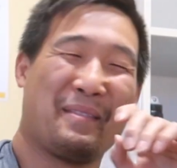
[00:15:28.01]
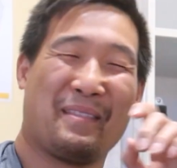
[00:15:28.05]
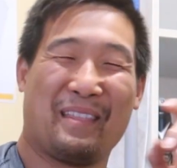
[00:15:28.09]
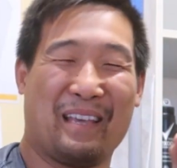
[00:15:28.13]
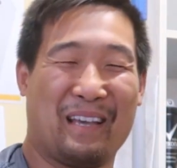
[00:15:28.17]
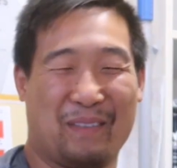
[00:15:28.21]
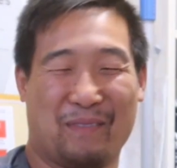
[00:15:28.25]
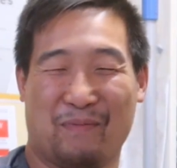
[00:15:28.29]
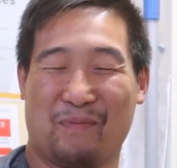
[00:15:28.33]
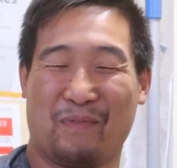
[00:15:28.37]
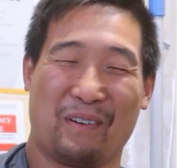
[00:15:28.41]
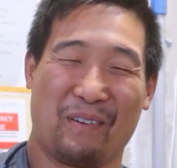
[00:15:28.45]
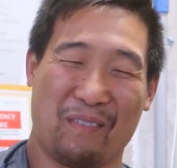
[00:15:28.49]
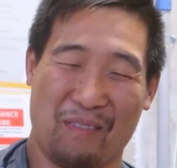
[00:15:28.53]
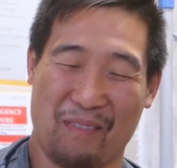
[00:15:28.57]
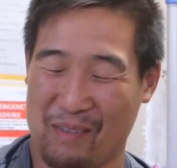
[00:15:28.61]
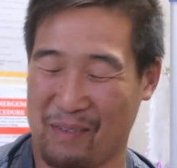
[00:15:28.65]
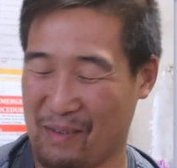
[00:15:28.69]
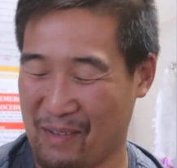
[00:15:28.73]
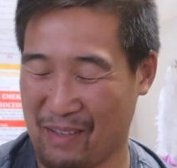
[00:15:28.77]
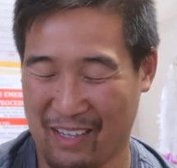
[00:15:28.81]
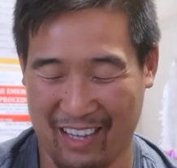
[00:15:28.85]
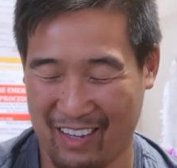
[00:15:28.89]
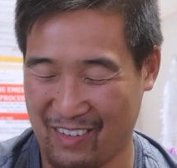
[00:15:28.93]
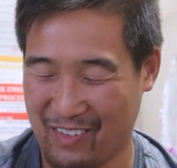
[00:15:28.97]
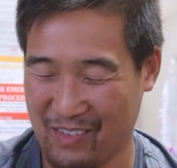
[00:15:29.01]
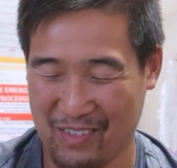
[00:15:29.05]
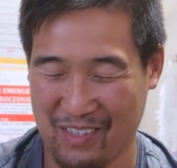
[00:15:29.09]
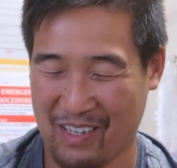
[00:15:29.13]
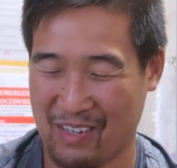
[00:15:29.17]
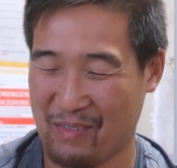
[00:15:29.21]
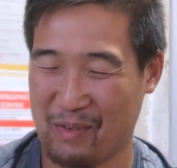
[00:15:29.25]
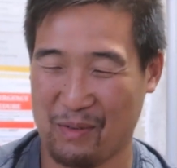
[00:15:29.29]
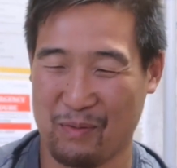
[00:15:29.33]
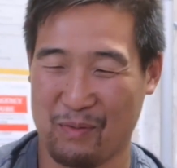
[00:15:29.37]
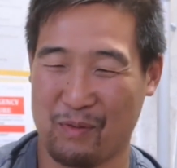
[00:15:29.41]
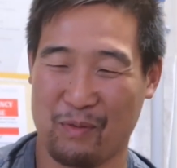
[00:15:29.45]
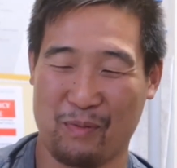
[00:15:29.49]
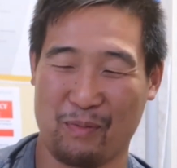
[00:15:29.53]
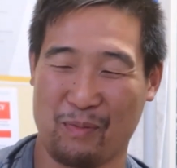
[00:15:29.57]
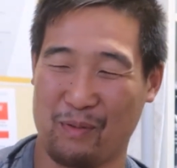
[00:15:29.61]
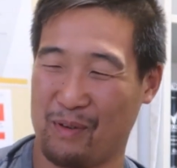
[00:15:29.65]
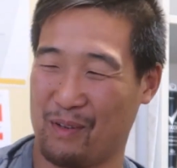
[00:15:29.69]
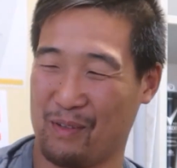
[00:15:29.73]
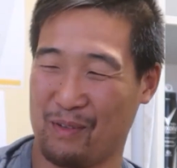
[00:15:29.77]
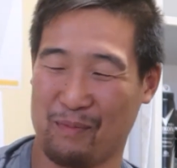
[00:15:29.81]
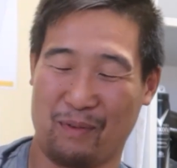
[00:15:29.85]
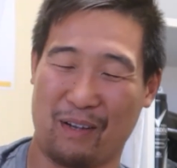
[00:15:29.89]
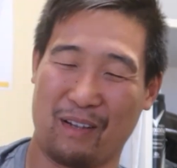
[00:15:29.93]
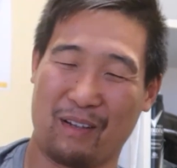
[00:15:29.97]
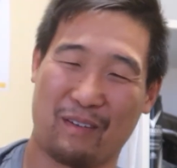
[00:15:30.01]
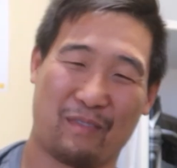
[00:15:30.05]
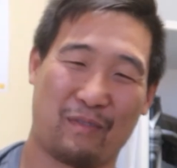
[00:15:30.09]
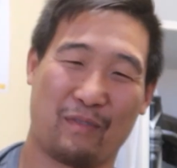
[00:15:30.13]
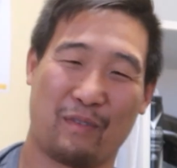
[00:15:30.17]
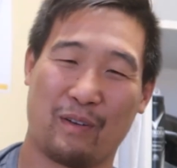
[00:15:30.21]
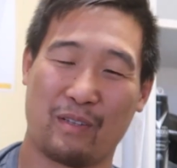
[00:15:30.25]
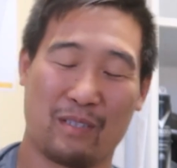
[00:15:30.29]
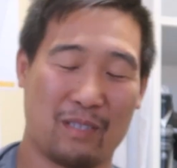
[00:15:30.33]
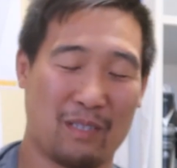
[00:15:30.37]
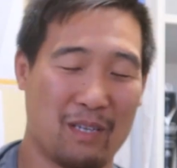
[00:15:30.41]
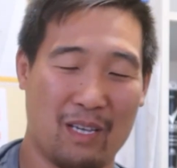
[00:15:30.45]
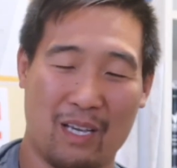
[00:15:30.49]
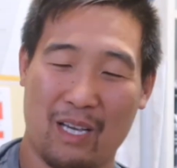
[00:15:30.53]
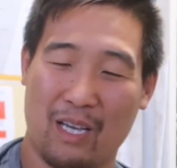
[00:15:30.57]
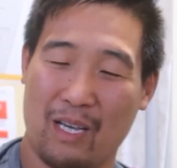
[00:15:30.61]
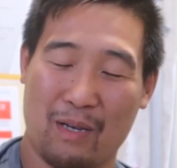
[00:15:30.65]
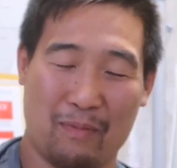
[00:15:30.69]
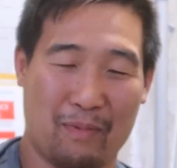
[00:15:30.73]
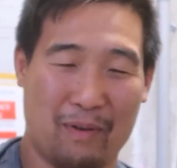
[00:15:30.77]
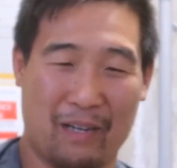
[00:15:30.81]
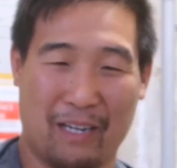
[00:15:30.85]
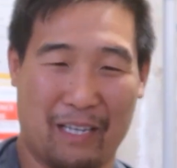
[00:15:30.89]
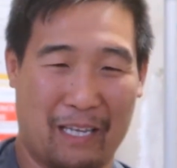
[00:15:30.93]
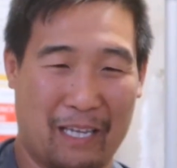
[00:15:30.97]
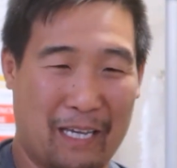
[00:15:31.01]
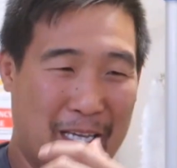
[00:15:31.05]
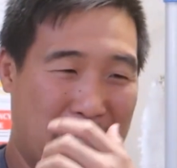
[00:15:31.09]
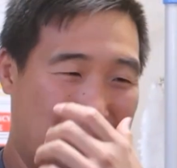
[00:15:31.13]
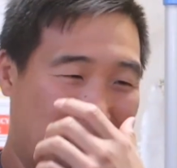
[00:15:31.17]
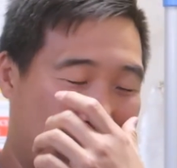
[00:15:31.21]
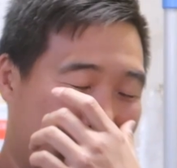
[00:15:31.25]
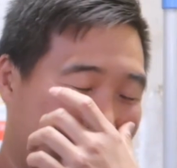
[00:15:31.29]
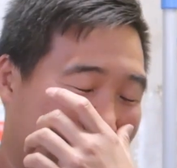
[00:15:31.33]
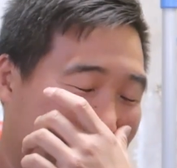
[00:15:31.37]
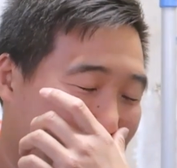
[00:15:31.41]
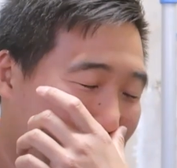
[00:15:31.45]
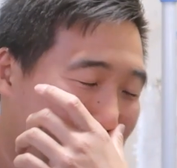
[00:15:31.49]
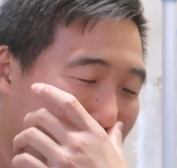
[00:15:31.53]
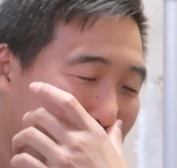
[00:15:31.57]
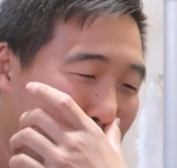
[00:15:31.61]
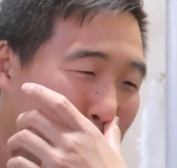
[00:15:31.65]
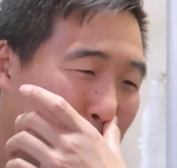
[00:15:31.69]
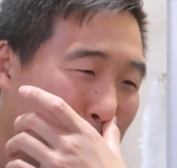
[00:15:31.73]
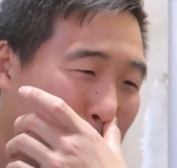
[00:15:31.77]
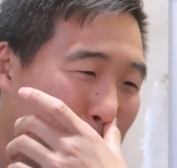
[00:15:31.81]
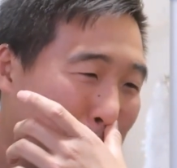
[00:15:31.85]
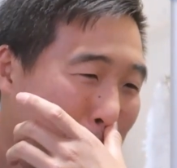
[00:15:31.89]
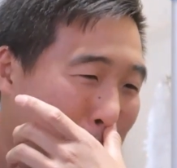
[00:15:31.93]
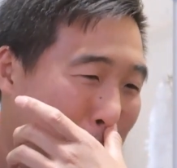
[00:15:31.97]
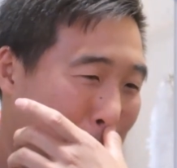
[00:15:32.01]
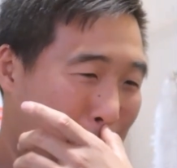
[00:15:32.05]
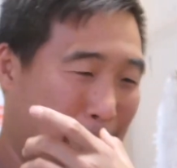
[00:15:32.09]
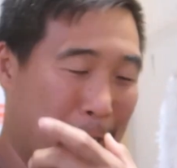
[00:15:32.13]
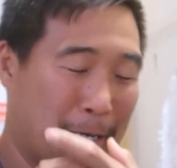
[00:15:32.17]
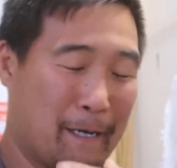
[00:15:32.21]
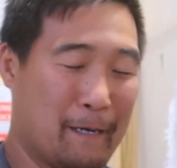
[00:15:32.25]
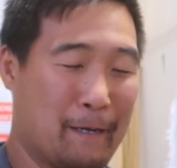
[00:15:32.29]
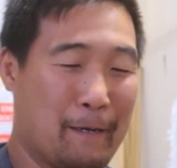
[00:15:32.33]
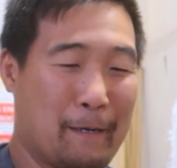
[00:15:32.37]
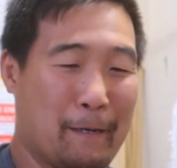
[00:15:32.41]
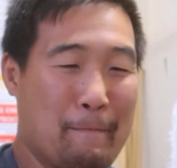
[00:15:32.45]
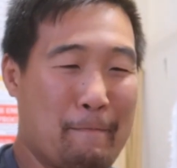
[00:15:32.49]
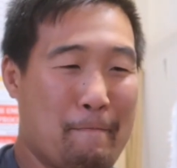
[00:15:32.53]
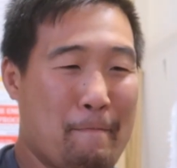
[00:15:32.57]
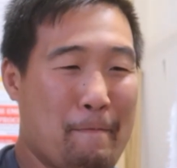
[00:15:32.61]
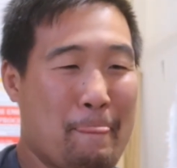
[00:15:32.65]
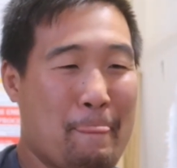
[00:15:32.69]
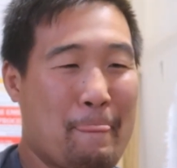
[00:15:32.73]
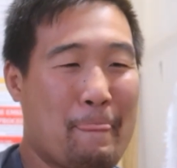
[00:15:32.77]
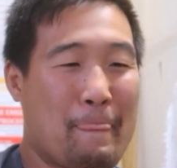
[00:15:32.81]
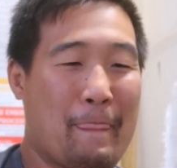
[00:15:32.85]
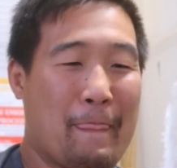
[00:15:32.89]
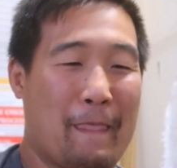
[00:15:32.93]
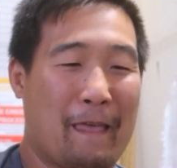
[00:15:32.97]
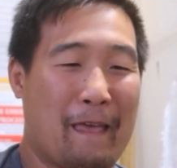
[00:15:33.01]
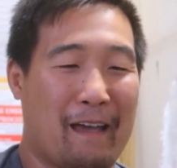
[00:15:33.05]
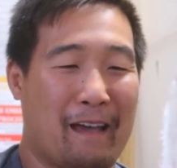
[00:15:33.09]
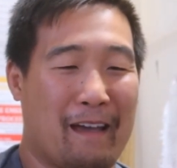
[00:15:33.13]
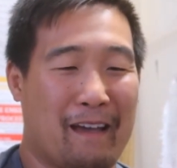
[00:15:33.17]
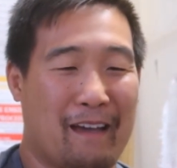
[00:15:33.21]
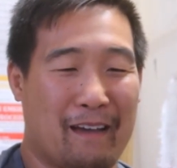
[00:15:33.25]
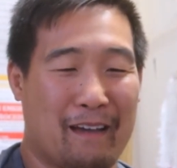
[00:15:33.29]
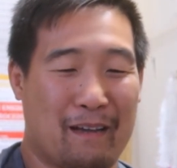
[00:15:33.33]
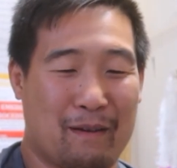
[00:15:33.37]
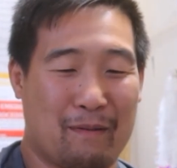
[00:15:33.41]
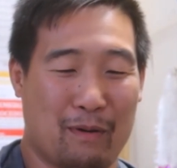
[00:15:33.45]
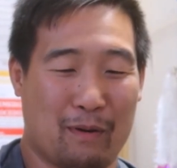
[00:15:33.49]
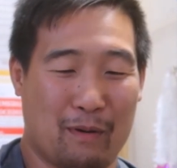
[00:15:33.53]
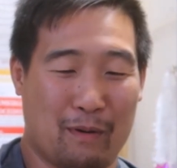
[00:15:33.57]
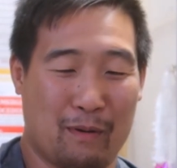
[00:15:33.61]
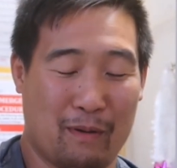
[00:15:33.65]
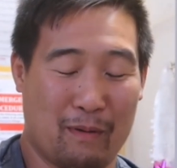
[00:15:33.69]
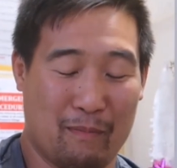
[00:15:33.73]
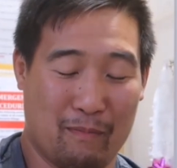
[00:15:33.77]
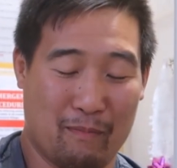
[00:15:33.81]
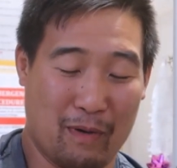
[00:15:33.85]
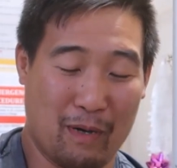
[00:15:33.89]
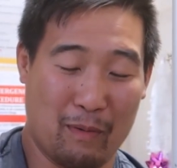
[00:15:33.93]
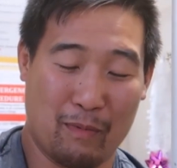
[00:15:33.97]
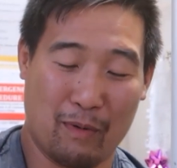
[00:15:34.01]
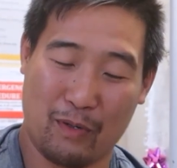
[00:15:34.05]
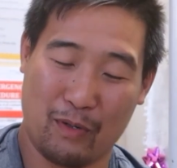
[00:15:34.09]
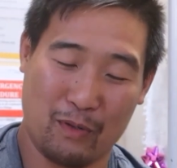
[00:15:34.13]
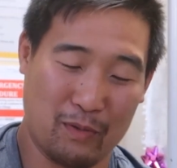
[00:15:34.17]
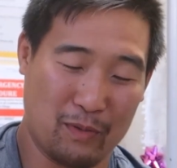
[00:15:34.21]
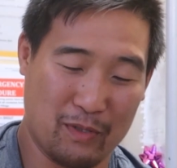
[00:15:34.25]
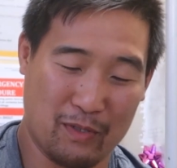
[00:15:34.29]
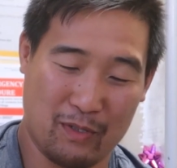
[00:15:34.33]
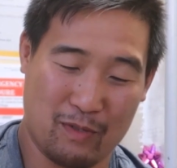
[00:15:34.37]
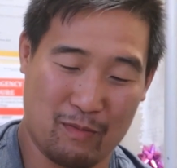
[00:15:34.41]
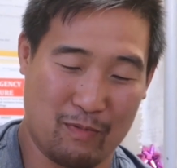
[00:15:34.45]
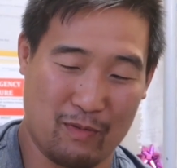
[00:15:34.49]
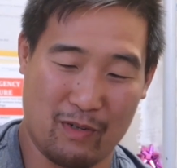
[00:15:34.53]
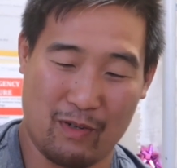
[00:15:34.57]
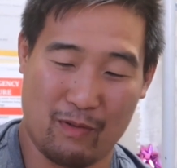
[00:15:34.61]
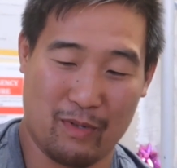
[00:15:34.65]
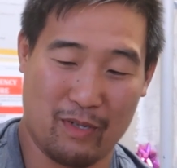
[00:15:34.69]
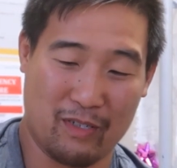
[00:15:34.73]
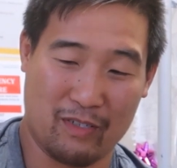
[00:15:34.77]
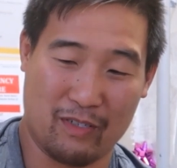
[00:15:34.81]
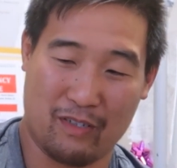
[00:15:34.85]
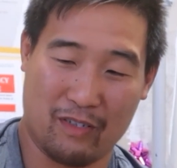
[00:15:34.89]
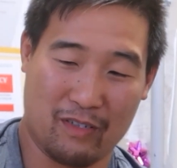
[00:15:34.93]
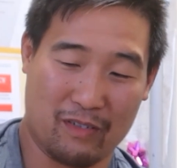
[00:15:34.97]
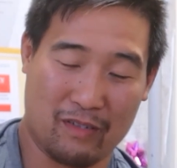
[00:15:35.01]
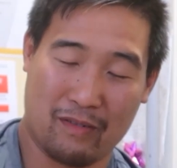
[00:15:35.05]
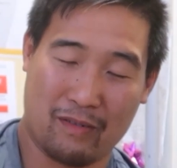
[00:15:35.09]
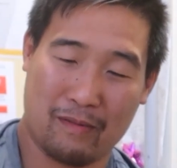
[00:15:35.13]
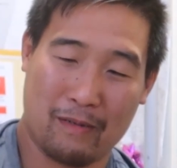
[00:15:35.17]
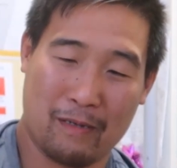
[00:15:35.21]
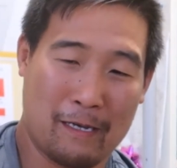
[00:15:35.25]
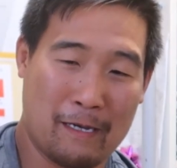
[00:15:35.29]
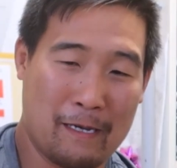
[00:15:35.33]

That's one of the. I use that one with all of my other friends. But again, it's just more like, you know, my motto is pretty much just